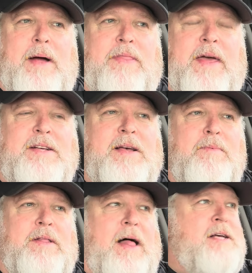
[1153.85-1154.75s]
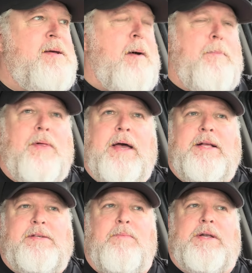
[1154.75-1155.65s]
I think someone, the last time I
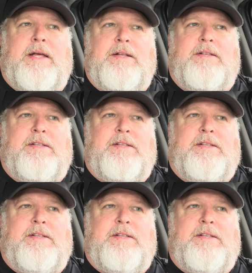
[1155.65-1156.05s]
played, someone did